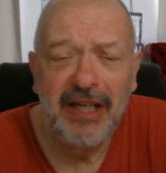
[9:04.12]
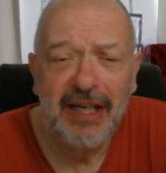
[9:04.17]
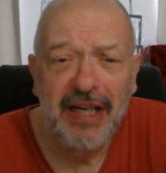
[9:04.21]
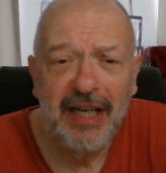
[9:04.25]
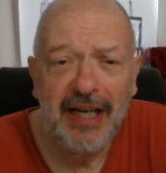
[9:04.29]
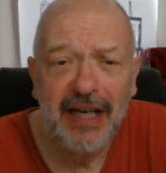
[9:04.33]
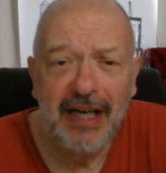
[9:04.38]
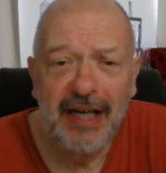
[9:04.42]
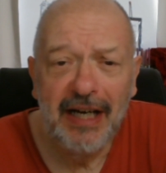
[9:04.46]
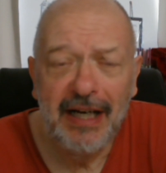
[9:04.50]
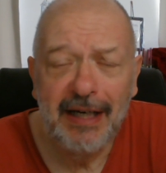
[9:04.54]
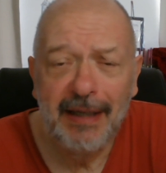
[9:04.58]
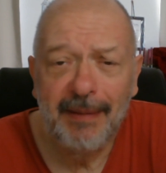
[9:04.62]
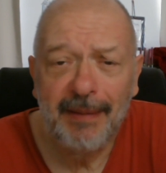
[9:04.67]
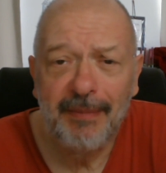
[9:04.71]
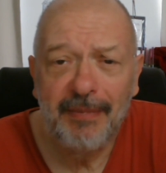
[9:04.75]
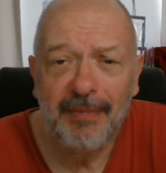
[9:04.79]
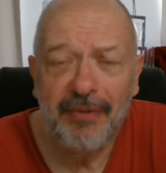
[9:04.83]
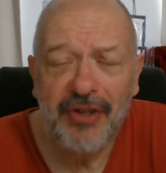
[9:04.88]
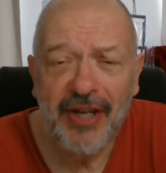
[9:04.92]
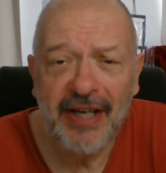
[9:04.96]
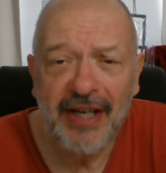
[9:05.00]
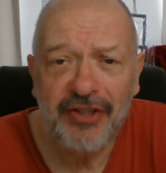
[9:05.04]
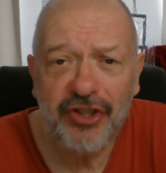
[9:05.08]

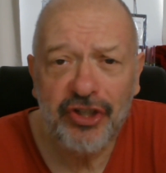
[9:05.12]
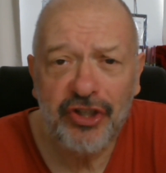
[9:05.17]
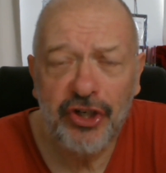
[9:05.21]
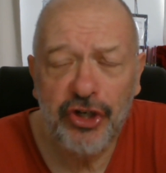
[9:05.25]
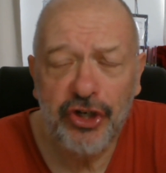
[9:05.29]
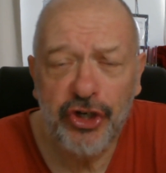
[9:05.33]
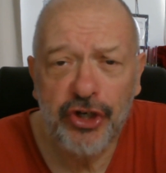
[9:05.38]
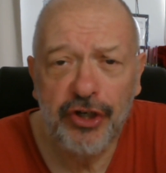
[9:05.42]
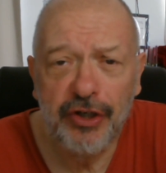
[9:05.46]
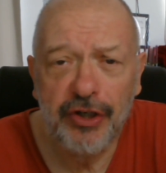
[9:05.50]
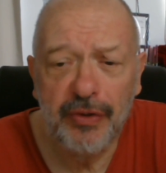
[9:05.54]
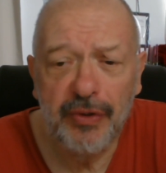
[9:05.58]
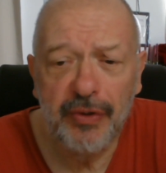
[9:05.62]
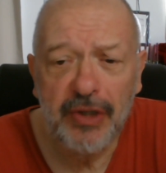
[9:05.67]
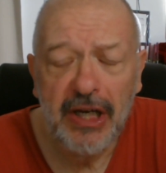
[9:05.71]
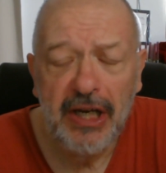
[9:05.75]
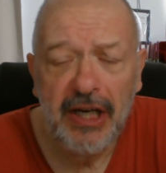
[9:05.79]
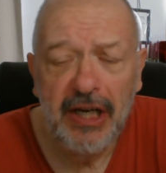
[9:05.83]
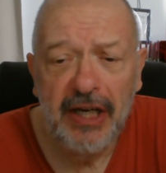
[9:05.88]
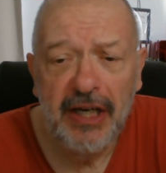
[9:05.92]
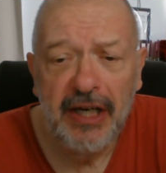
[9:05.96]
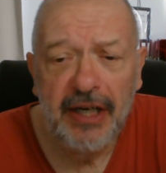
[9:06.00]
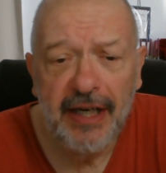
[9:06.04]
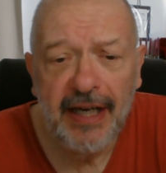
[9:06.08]
that's the shoot.
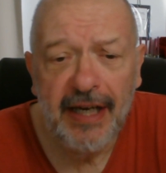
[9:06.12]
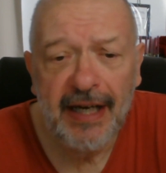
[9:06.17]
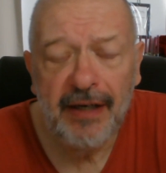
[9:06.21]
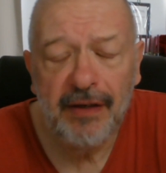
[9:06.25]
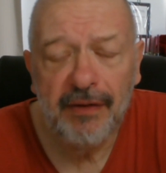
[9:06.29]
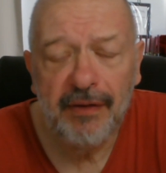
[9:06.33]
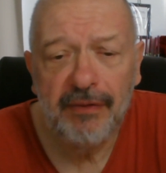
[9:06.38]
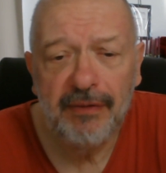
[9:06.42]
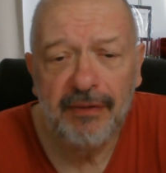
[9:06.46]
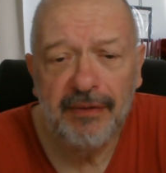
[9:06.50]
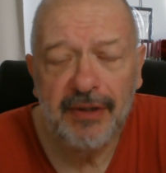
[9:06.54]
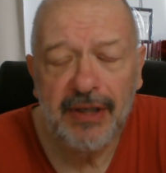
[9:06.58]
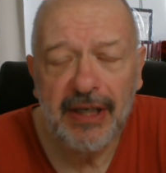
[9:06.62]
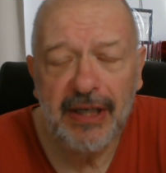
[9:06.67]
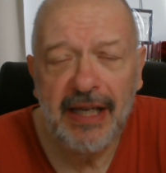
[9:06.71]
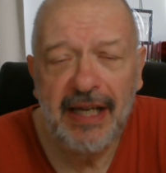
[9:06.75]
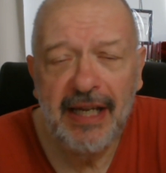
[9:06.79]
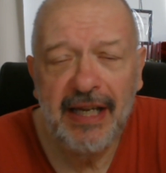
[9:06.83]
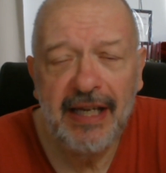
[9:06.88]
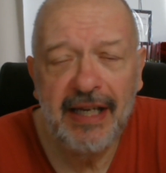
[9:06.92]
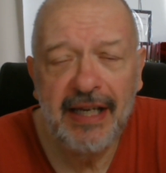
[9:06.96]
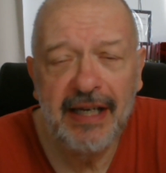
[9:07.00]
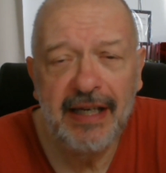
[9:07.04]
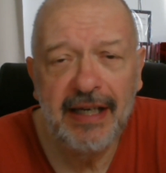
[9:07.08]
Now
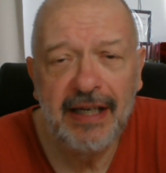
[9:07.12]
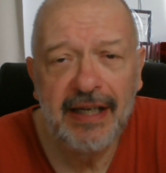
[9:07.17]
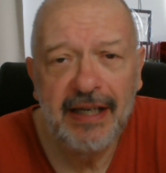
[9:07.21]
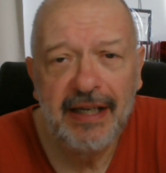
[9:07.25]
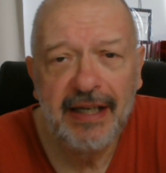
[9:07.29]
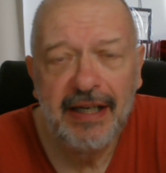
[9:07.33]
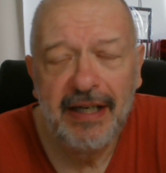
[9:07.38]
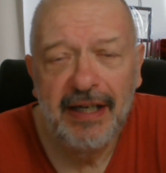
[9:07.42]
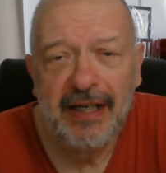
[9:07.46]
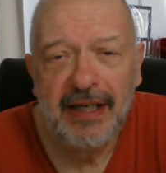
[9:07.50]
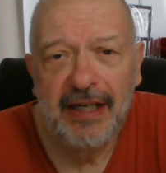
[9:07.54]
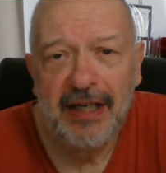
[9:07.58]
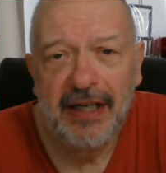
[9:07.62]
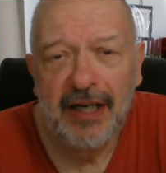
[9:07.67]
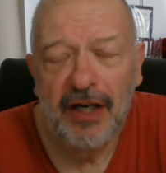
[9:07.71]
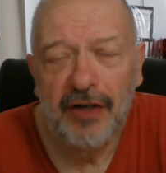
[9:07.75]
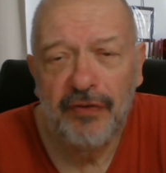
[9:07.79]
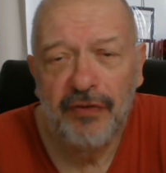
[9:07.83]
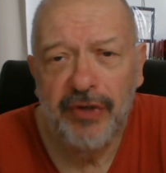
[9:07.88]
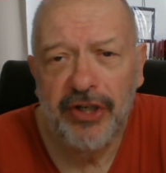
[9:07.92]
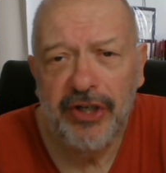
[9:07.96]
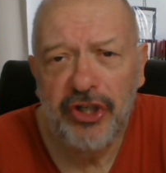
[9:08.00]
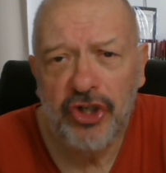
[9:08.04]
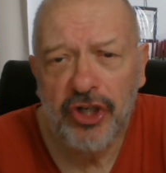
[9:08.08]

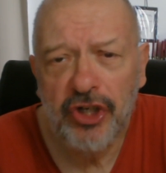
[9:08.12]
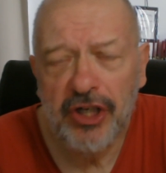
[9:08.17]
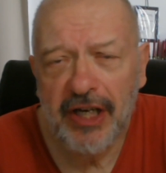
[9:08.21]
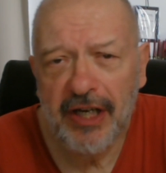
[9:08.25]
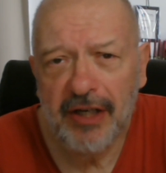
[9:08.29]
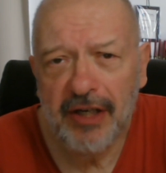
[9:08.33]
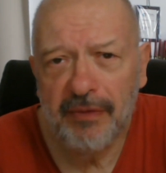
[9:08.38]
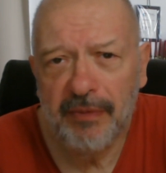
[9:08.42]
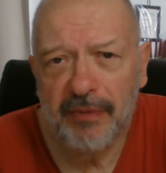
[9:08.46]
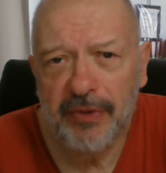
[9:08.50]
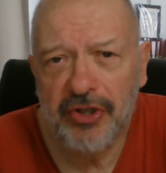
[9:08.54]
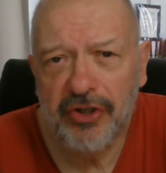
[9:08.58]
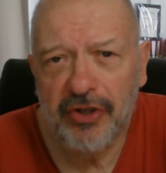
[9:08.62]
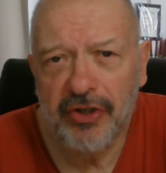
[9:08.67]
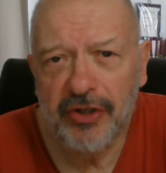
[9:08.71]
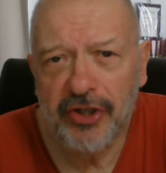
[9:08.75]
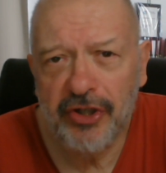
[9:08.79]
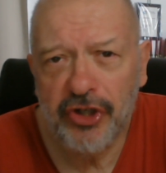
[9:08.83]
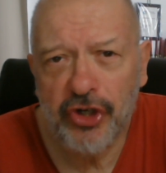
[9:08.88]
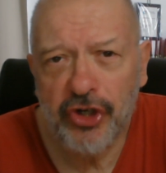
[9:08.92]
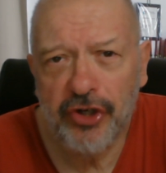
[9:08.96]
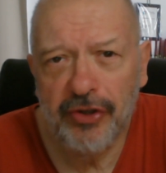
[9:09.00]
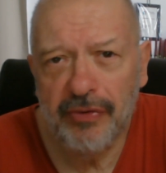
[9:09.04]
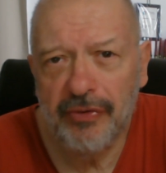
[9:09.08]
originally I was going to
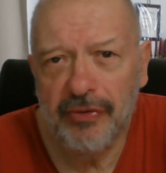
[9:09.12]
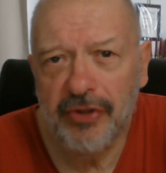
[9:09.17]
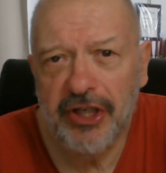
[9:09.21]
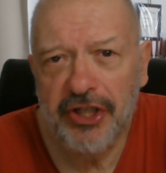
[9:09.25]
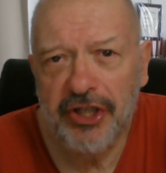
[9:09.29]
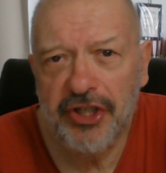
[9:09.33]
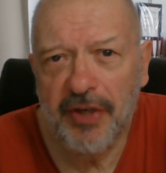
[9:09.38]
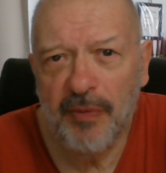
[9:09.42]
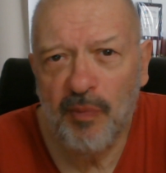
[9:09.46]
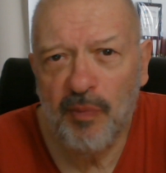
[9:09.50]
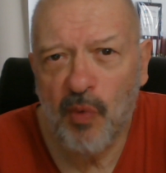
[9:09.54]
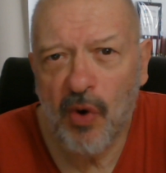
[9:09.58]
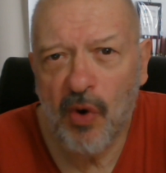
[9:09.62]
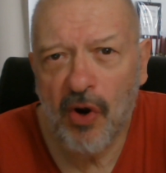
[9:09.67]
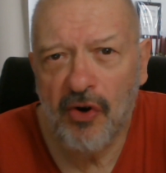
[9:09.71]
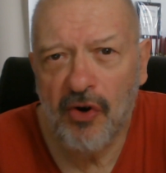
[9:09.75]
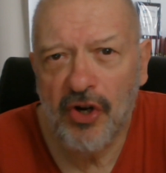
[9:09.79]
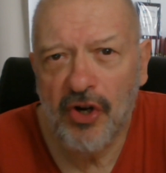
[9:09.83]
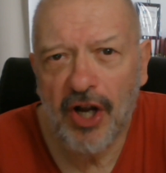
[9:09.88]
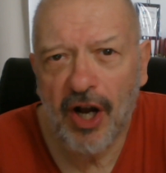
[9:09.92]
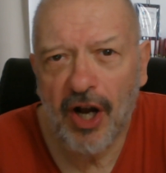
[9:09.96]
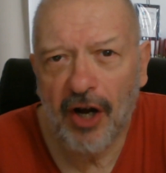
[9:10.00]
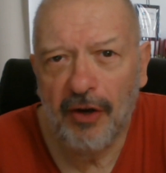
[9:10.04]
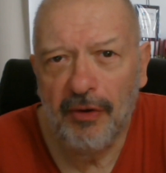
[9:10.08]
shoot this in
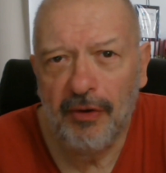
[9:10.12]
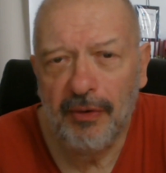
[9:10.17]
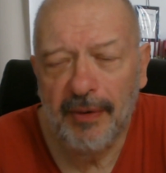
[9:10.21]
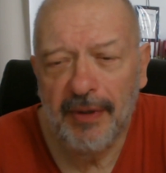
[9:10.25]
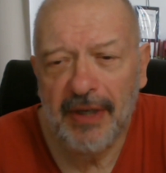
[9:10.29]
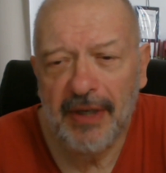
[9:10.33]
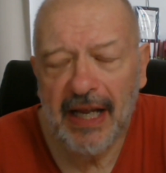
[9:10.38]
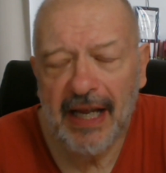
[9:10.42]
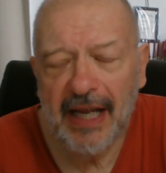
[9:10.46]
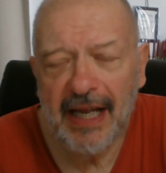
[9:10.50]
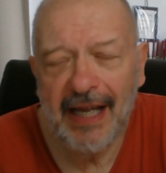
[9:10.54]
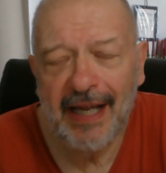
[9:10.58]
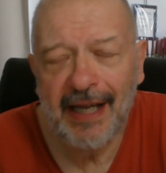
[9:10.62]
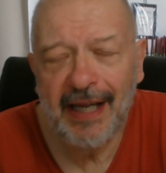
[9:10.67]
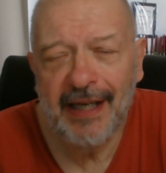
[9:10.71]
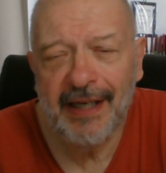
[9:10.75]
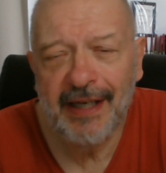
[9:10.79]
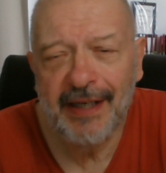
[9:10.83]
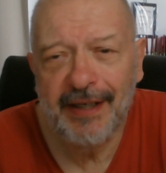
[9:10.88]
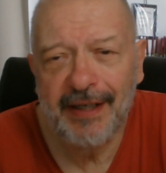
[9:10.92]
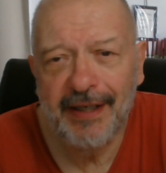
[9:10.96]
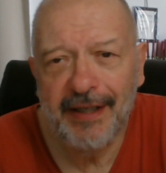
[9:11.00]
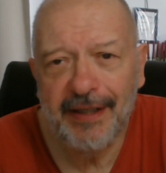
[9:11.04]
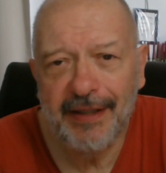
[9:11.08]
one go,
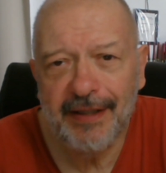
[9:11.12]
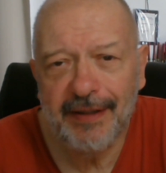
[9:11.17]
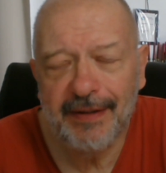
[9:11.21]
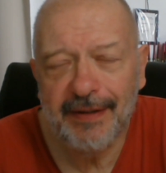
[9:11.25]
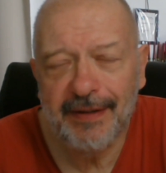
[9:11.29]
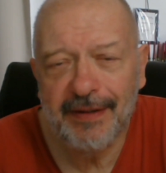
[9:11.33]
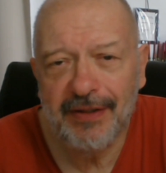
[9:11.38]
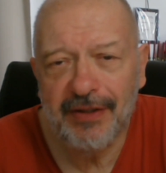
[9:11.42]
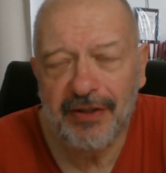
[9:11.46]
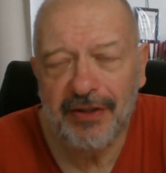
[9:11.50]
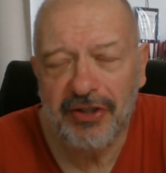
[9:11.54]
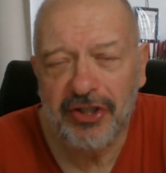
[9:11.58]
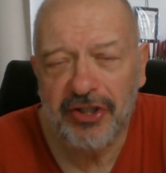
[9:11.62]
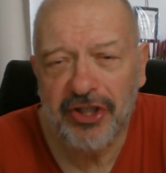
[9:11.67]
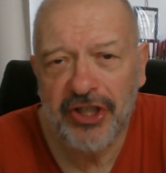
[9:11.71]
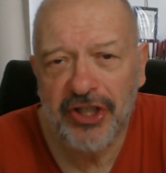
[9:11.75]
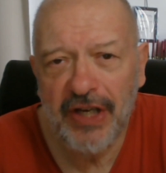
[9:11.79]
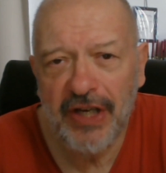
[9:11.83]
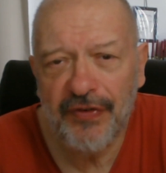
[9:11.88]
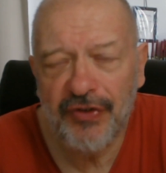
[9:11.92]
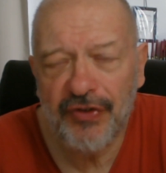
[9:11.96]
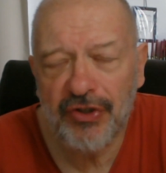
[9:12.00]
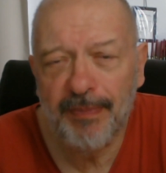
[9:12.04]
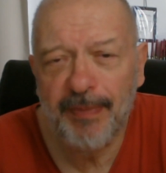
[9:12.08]
and
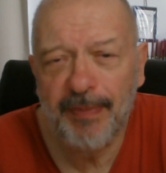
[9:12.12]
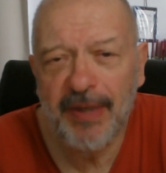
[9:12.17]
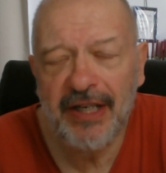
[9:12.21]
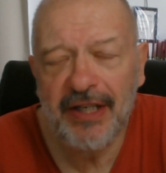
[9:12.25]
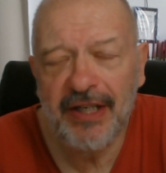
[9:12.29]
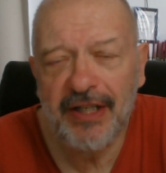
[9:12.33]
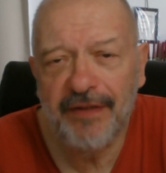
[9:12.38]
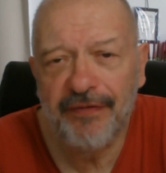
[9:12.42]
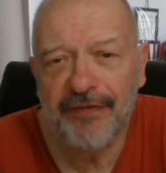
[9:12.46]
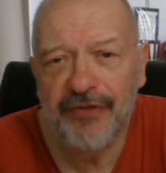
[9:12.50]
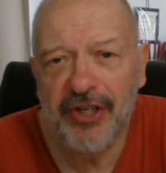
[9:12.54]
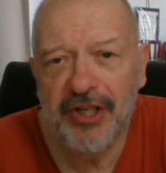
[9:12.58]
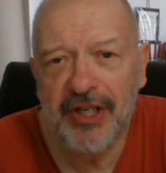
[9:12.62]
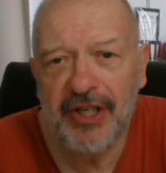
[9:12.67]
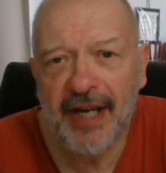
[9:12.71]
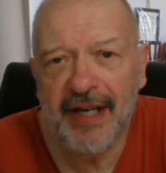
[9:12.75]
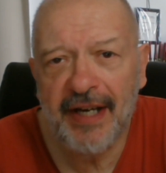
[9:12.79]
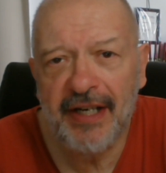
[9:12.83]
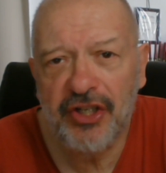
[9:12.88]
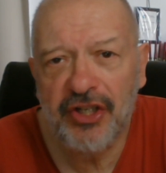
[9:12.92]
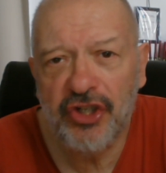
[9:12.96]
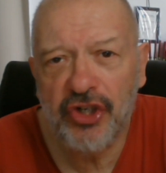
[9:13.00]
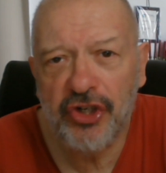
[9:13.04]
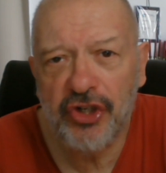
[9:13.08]
Sniffs being of the
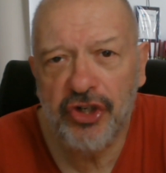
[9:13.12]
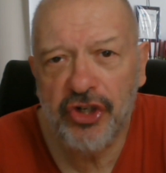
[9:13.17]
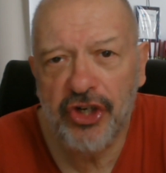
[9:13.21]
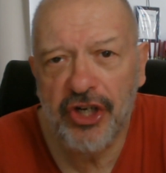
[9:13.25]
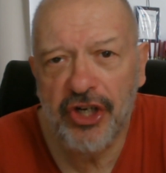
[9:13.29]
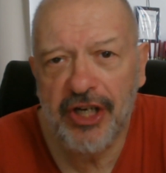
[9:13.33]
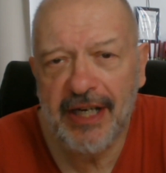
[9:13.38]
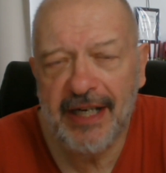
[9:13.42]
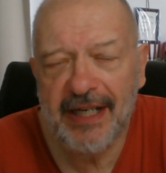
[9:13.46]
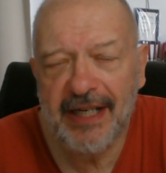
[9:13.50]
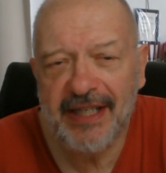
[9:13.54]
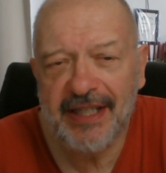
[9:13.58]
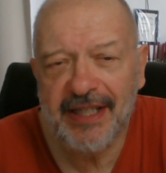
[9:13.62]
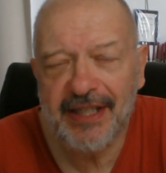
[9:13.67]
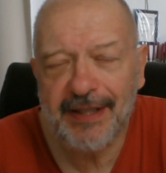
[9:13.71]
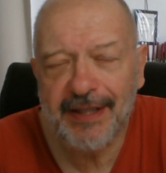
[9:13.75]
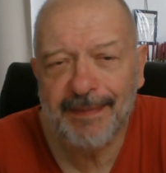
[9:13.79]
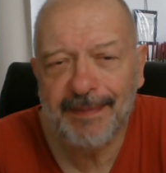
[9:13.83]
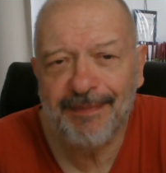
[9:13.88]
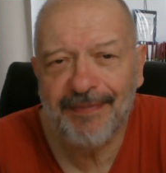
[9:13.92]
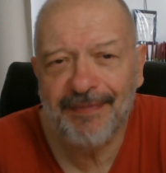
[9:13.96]
nature she is,